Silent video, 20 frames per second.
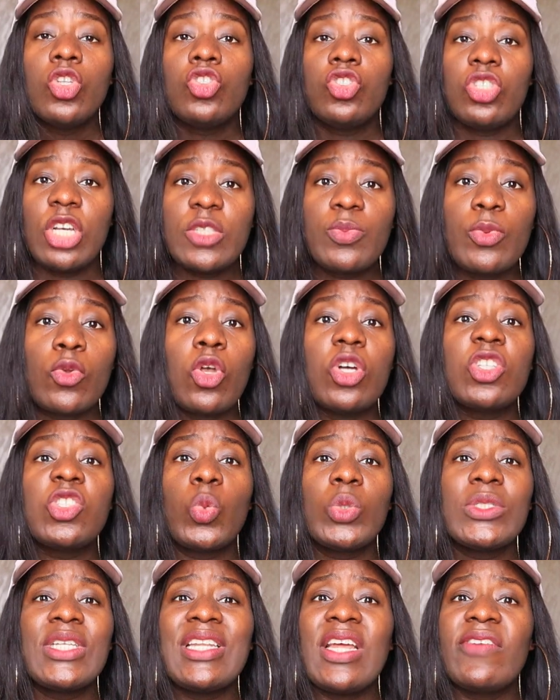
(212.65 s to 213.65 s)
just because
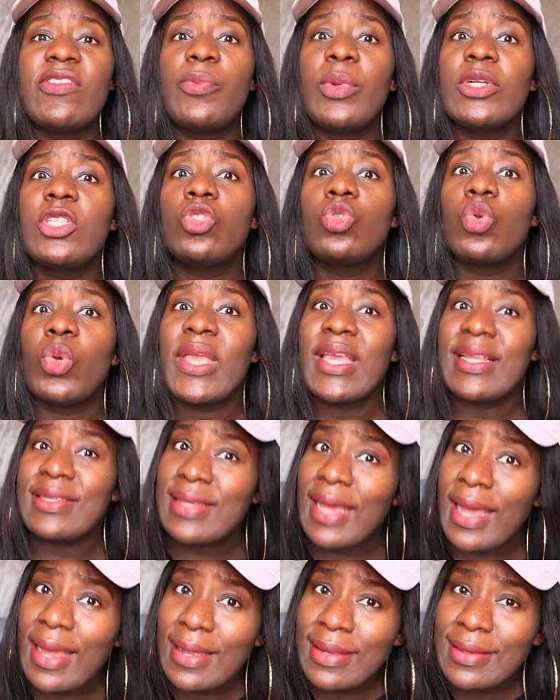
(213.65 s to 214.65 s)
she wanted everybody to
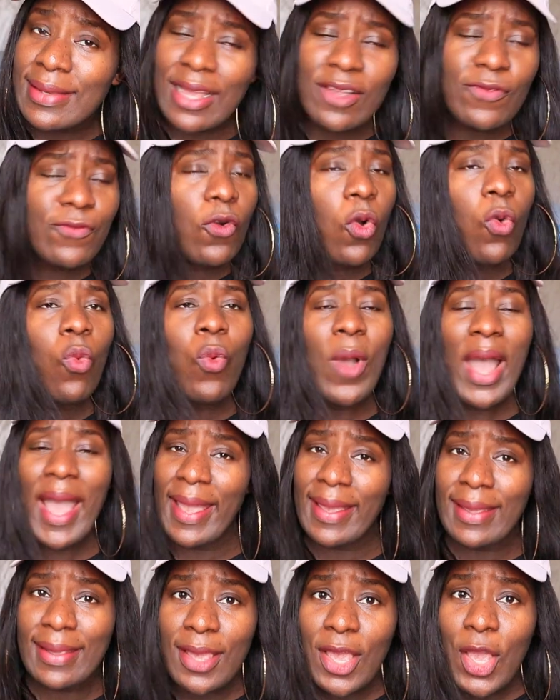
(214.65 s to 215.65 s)
hate her. Like, for
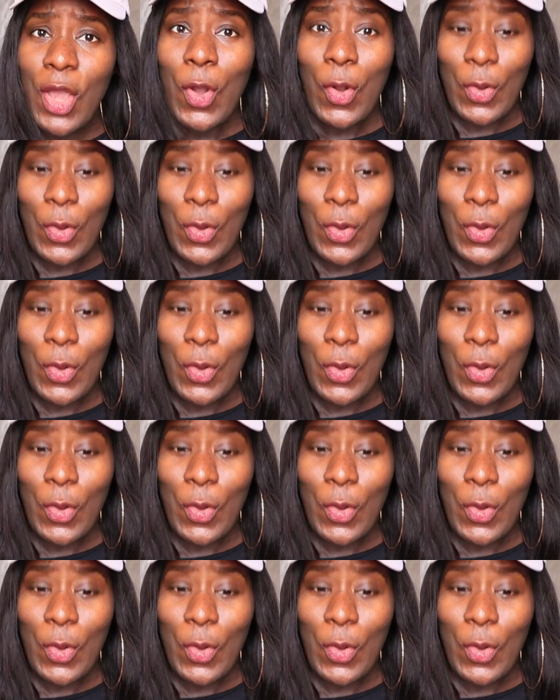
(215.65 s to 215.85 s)
why?